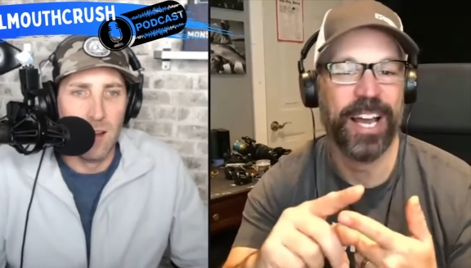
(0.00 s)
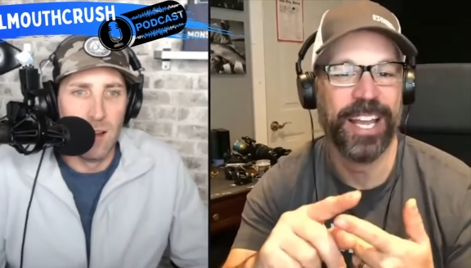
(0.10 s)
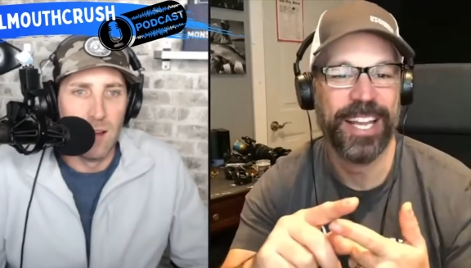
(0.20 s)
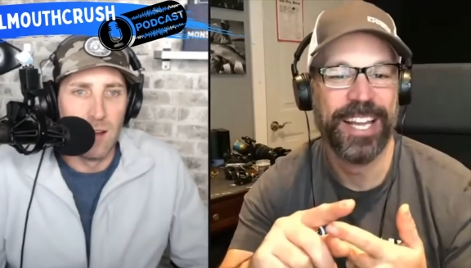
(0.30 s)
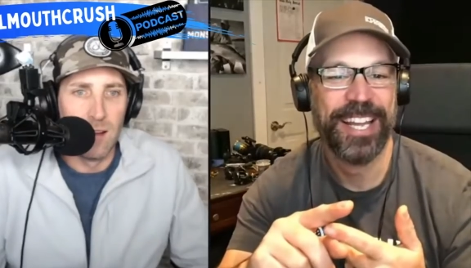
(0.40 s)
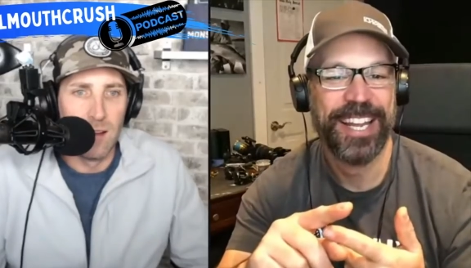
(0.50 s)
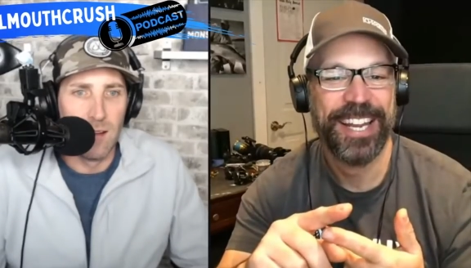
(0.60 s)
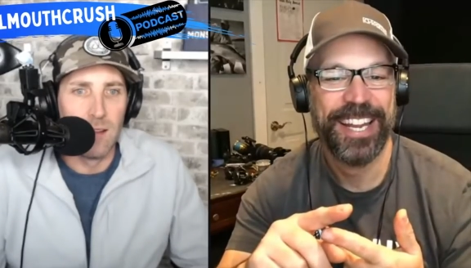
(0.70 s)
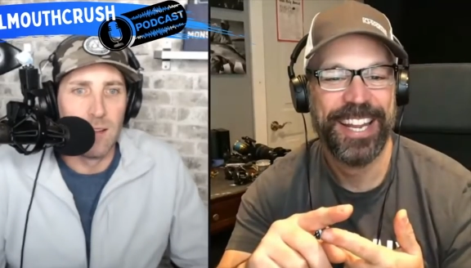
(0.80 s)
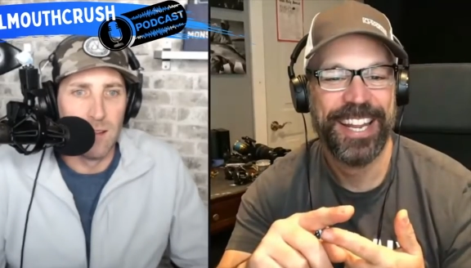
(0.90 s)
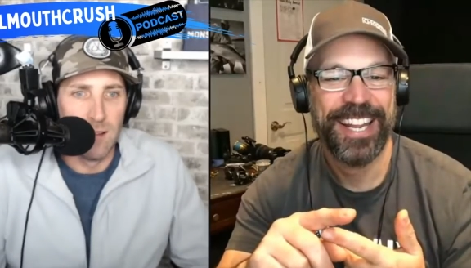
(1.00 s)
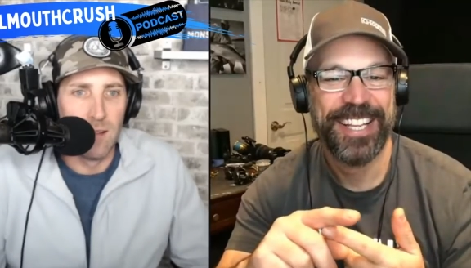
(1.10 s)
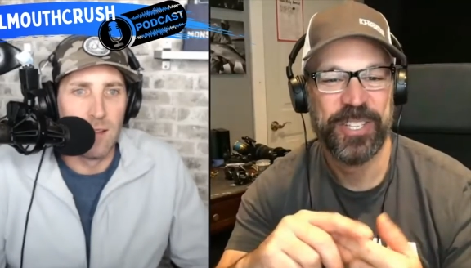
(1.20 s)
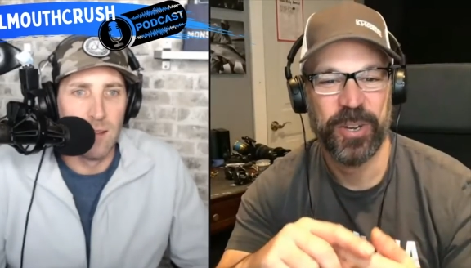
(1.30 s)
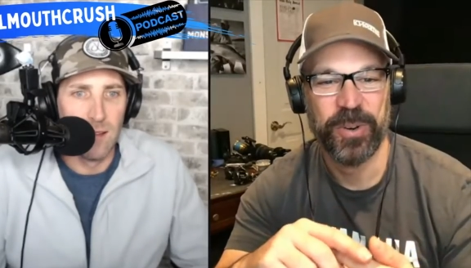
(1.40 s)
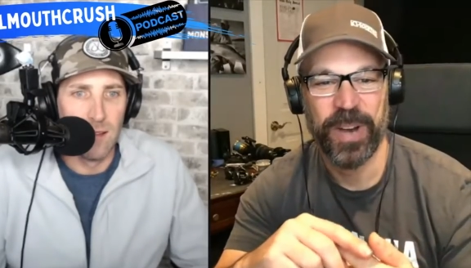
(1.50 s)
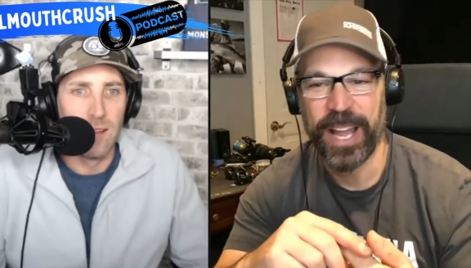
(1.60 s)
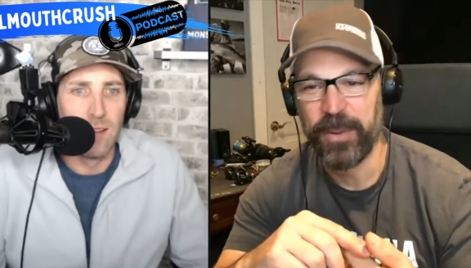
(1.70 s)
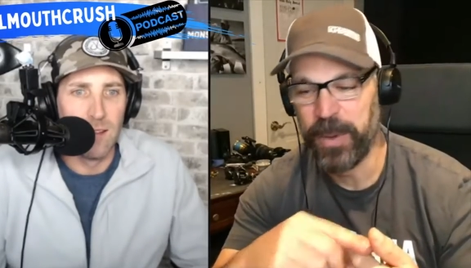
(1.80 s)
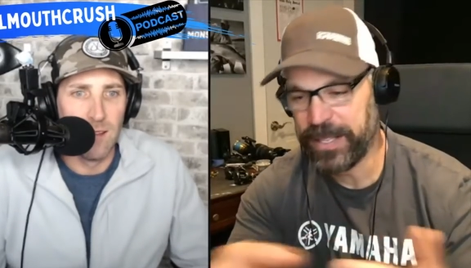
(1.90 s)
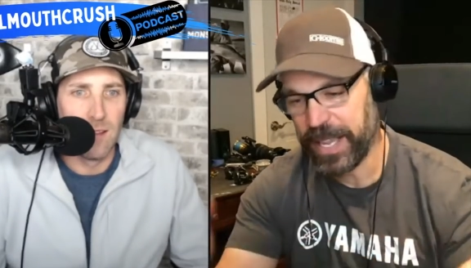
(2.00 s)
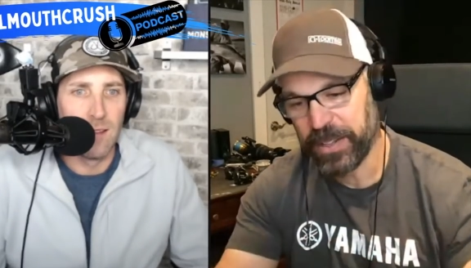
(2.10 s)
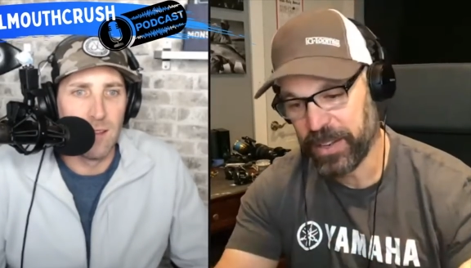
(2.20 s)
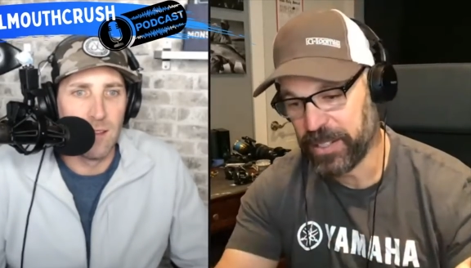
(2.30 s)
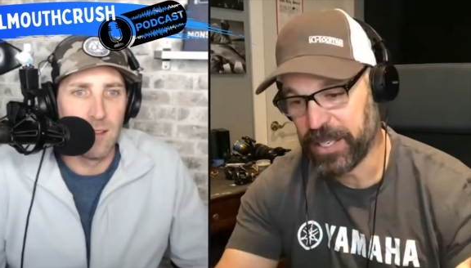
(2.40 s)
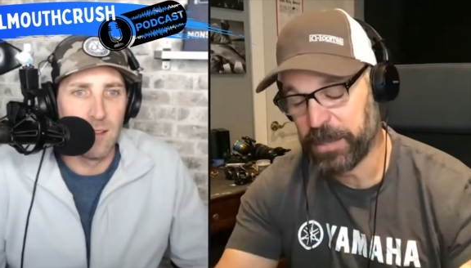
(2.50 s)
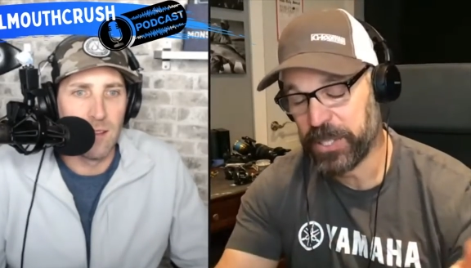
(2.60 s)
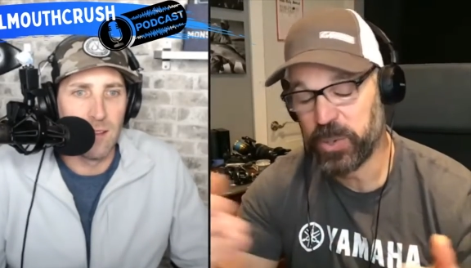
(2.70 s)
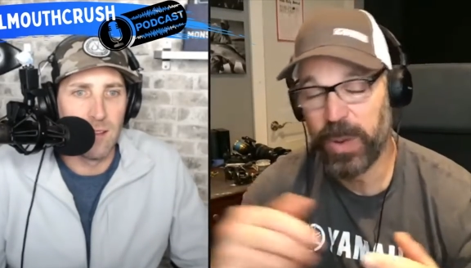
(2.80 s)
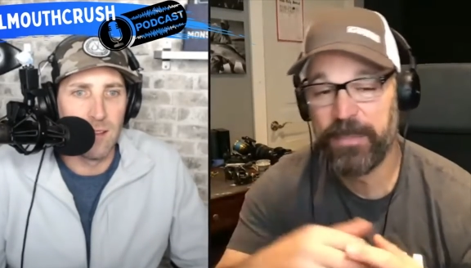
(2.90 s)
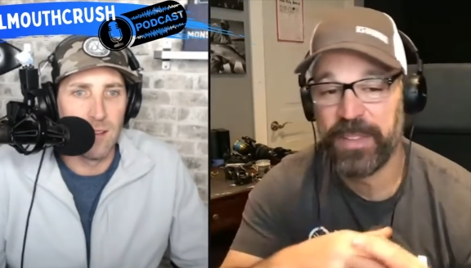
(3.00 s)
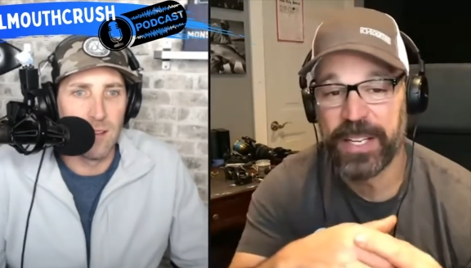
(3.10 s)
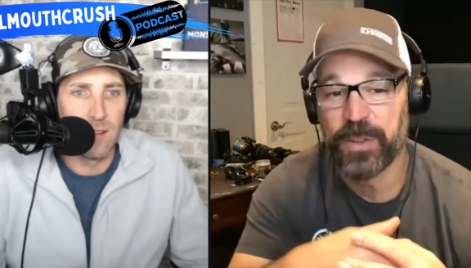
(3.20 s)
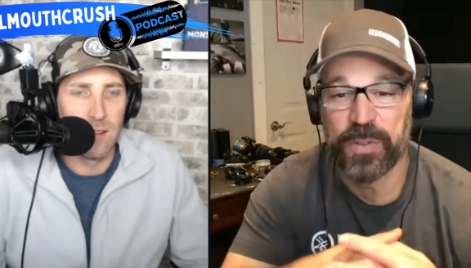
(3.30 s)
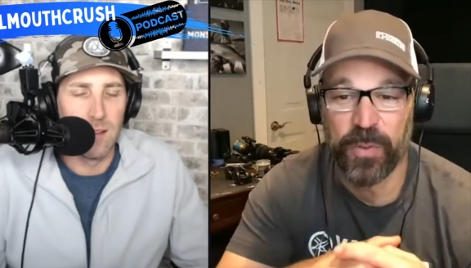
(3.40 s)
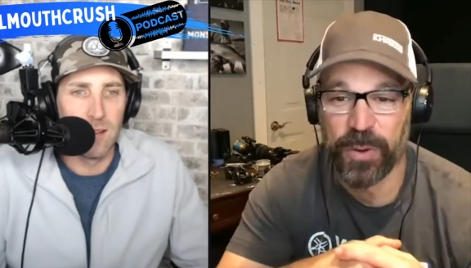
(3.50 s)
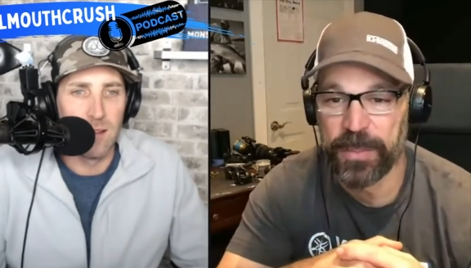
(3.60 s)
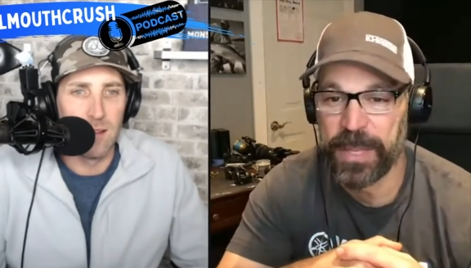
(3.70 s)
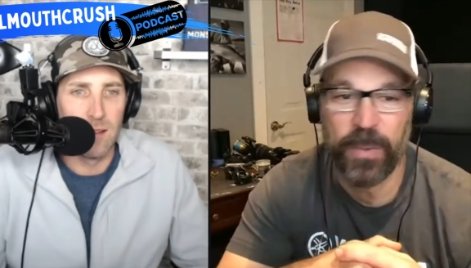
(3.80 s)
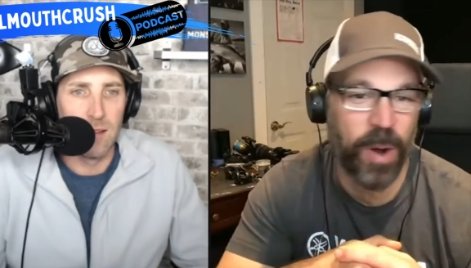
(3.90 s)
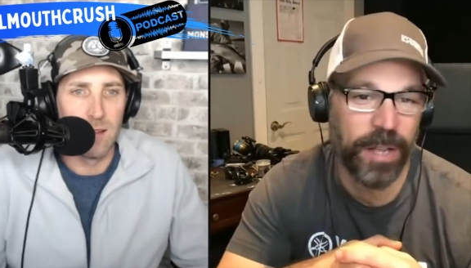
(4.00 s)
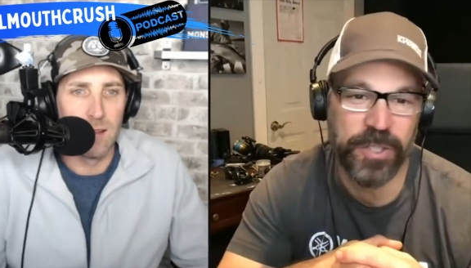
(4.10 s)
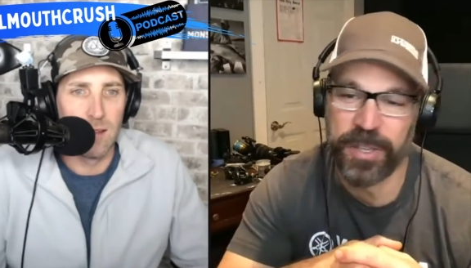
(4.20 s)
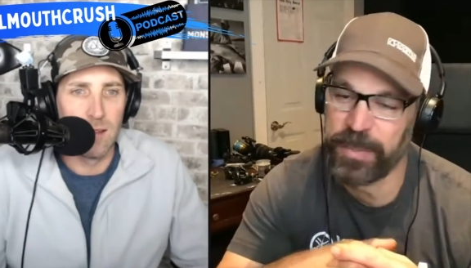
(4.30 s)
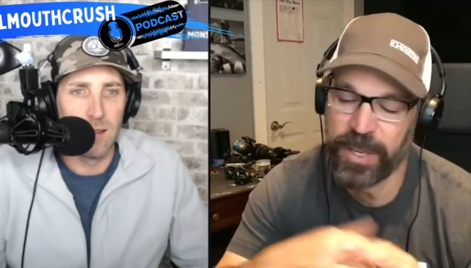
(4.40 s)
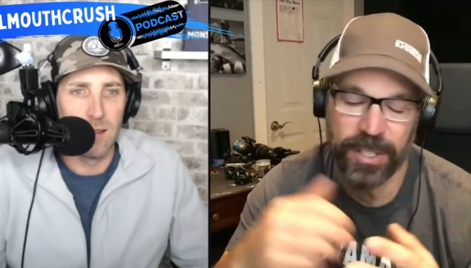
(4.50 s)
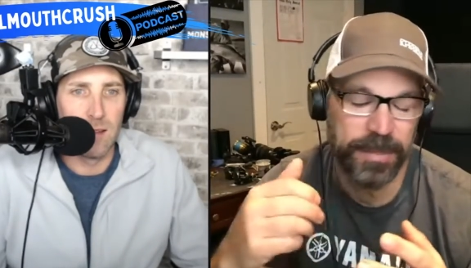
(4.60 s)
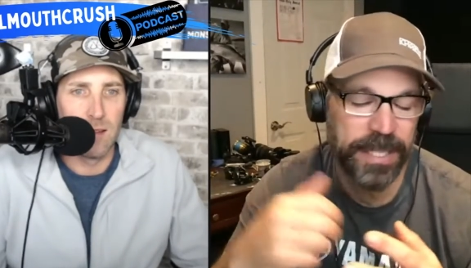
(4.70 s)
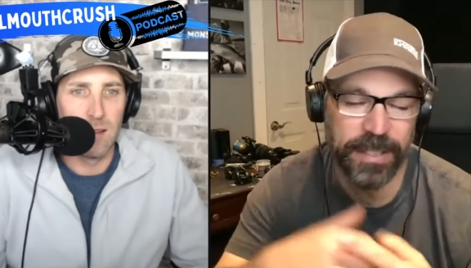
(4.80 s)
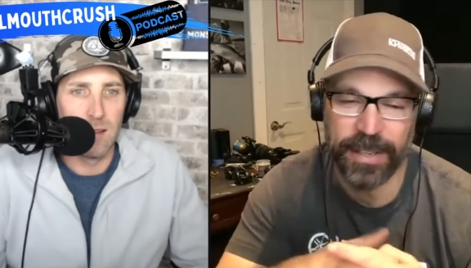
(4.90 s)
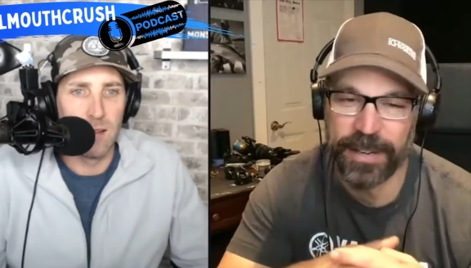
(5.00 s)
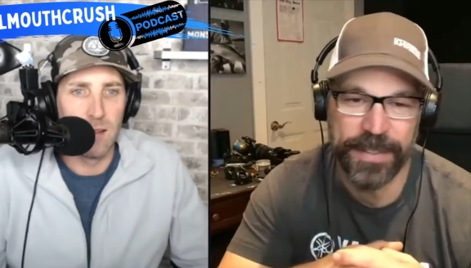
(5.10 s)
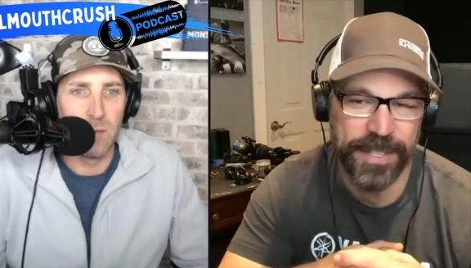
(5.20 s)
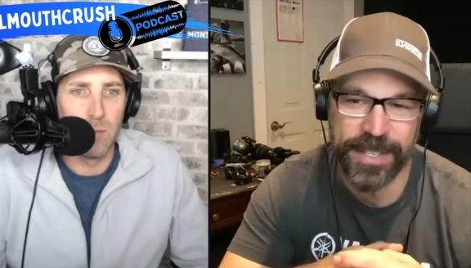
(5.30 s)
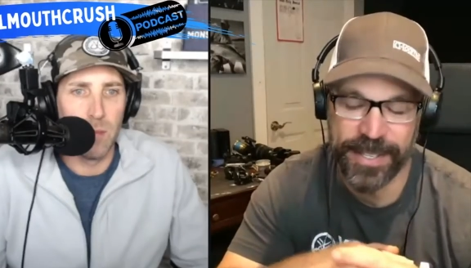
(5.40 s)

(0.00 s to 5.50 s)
Speaker 1: guy. So I went down there and did a bunch of web videos for them. They watched them, called me in their office and